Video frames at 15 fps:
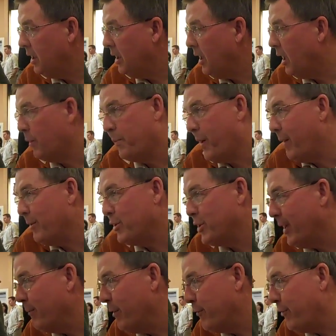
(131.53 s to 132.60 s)
Oh, probably
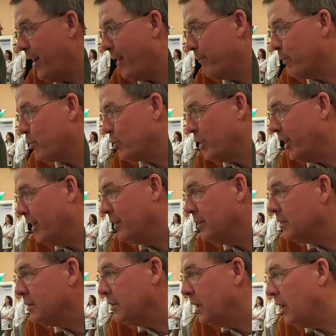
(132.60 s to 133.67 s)

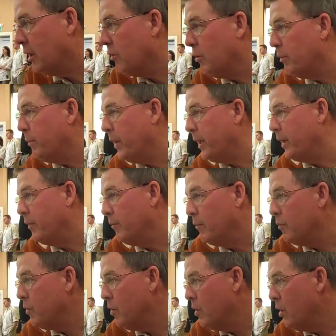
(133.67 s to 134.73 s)
75%. Would be
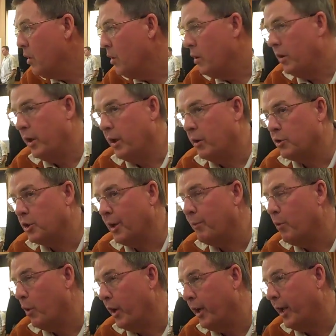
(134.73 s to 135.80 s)

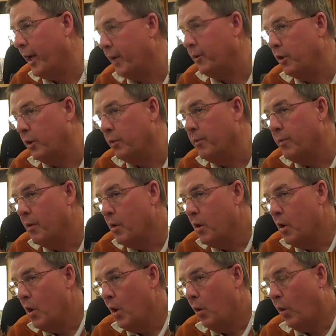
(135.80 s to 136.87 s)
somewhere in that view.
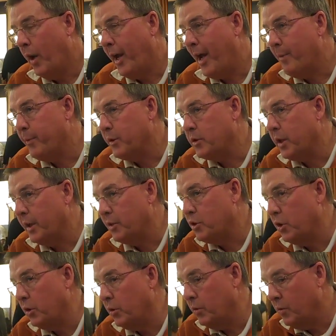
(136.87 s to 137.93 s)
What happens is
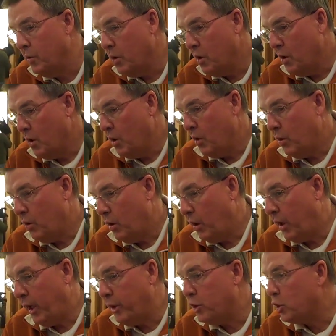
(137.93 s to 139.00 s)

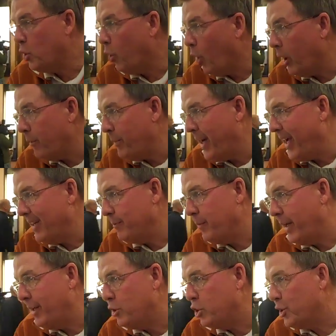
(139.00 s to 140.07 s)
each quarterback,
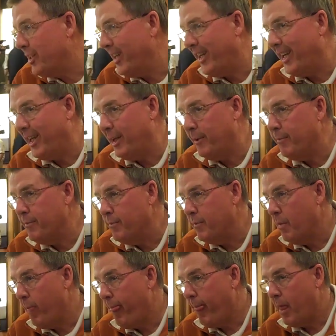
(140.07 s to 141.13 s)
each team,
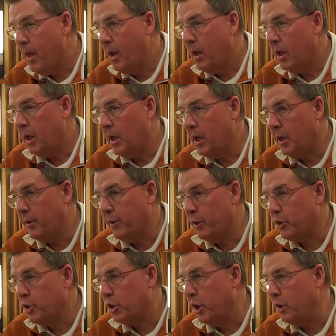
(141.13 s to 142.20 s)

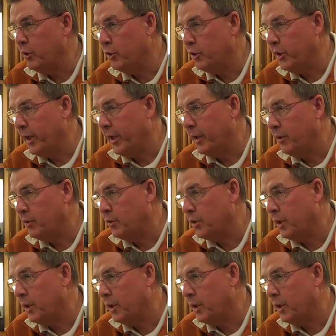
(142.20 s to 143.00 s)
there's certain things.